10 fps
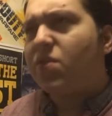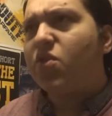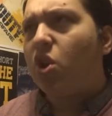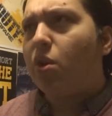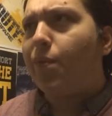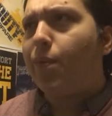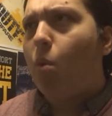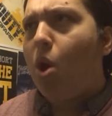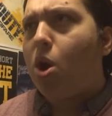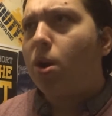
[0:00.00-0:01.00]
Just got off
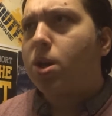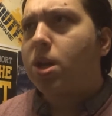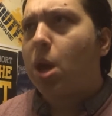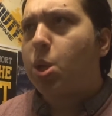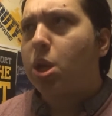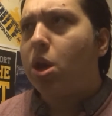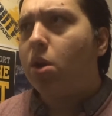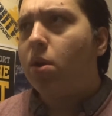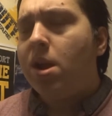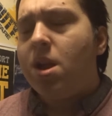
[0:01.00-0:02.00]
work,
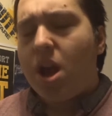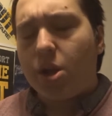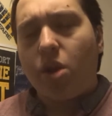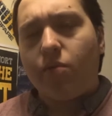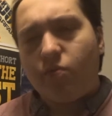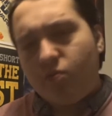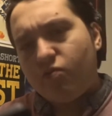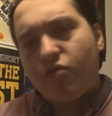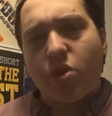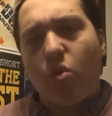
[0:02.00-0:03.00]
so I'm gonna
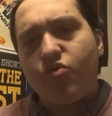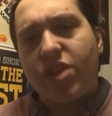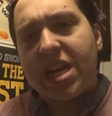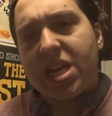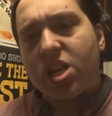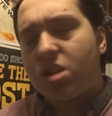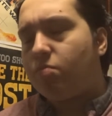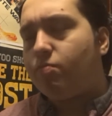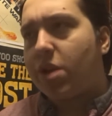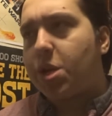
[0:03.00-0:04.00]
record this,
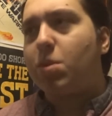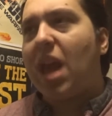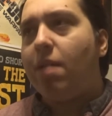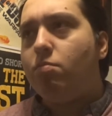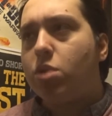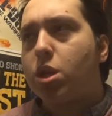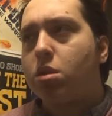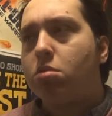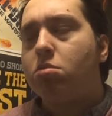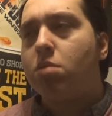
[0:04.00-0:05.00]
play some games,